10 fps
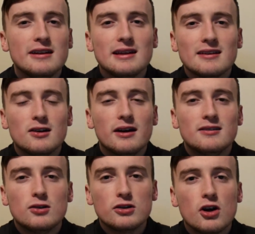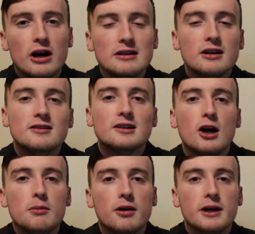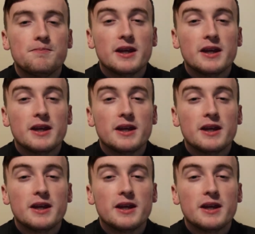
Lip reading: I think that is a good guideline to go by,